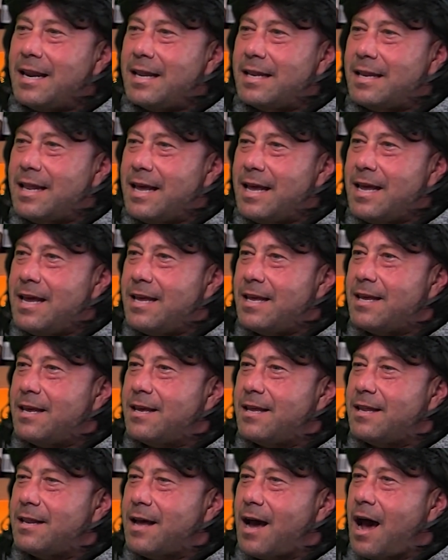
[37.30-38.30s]
they,
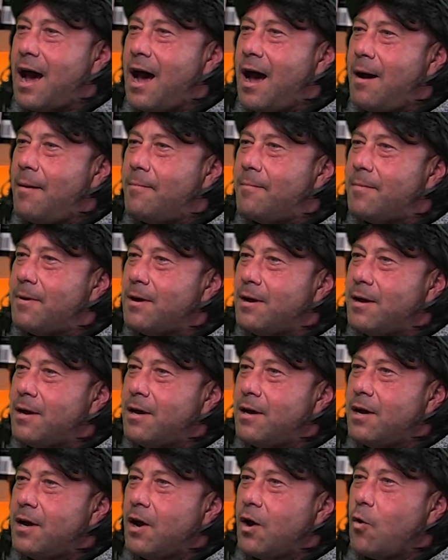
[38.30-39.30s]

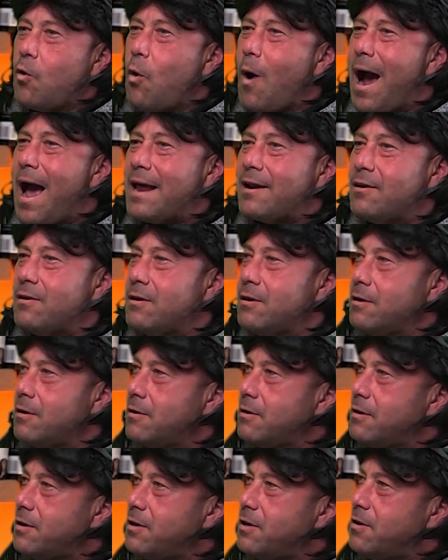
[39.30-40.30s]
Qatar,
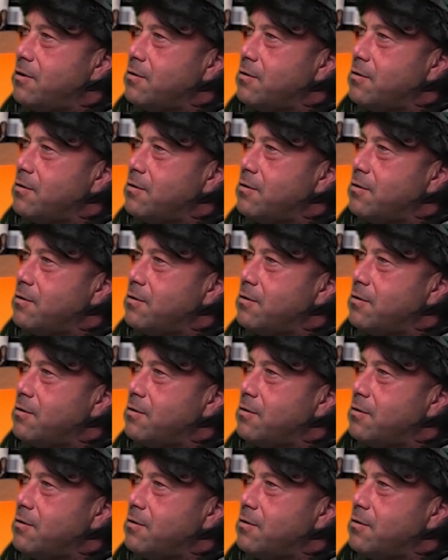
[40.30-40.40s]
you know the